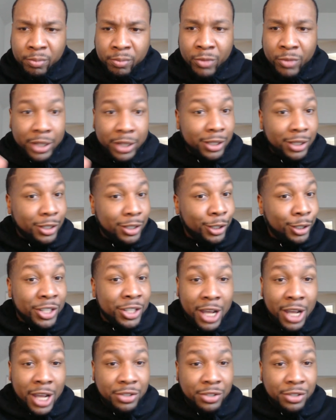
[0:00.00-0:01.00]
I think the list
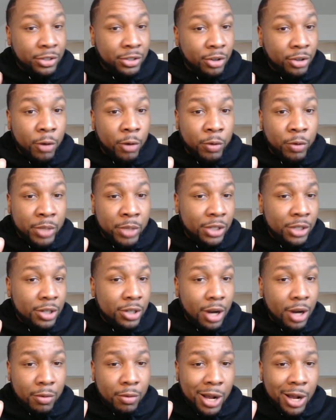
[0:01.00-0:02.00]
has to start with
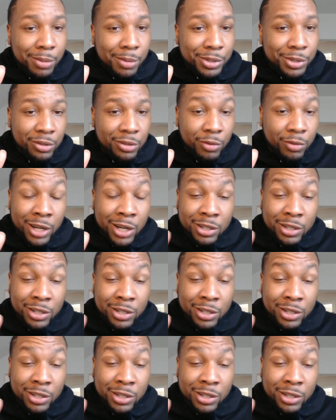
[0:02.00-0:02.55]
Bijan Robinson, right?